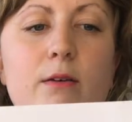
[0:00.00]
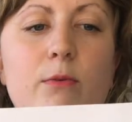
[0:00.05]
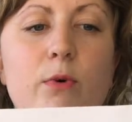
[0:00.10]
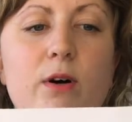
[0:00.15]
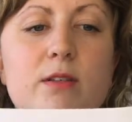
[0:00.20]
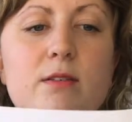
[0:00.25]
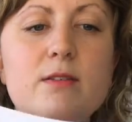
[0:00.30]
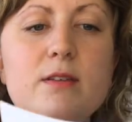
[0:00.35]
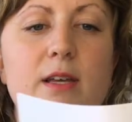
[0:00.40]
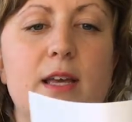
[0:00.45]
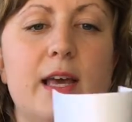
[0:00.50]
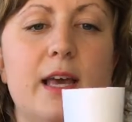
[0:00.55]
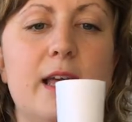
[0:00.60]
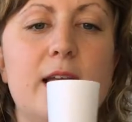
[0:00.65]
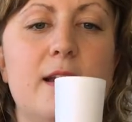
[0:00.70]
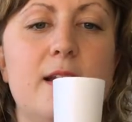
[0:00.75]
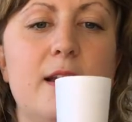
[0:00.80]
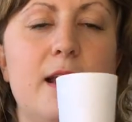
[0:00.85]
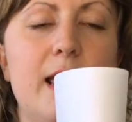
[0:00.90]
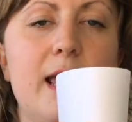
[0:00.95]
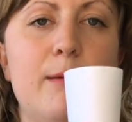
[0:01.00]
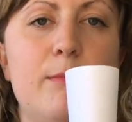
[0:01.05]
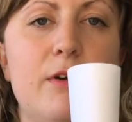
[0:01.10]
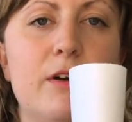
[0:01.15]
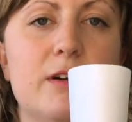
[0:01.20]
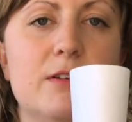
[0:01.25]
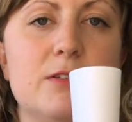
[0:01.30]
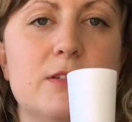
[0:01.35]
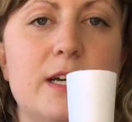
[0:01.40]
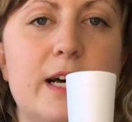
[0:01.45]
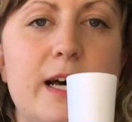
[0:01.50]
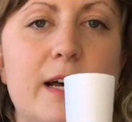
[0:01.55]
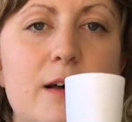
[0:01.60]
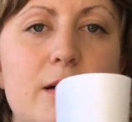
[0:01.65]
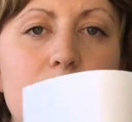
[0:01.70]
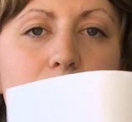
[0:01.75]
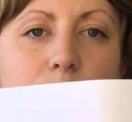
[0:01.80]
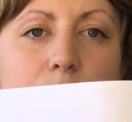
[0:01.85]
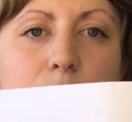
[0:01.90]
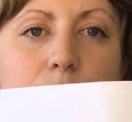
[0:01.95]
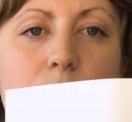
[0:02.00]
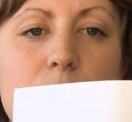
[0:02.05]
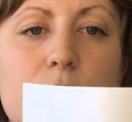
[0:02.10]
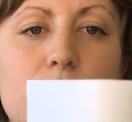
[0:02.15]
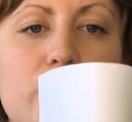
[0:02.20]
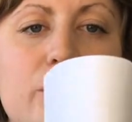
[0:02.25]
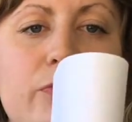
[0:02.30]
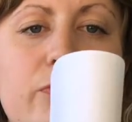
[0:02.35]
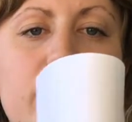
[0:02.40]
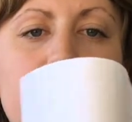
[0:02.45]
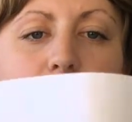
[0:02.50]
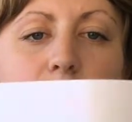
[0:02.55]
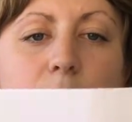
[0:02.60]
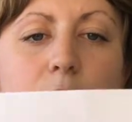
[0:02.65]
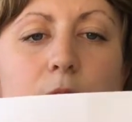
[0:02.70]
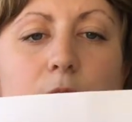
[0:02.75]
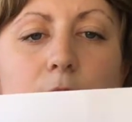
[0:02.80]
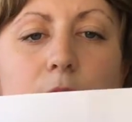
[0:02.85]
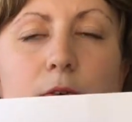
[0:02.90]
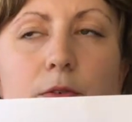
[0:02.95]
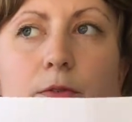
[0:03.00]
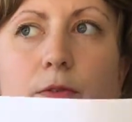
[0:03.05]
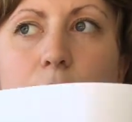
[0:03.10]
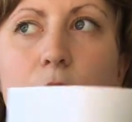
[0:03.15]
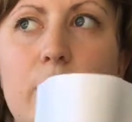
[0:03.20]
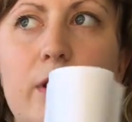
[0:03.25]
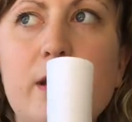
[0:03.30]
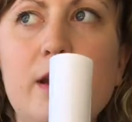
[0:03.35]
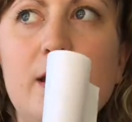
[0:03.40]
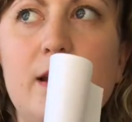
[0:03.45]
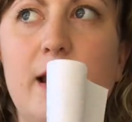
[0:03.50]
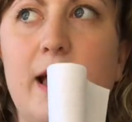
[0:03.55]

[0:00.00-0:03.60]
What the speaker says: once again hamburger style. So fold it in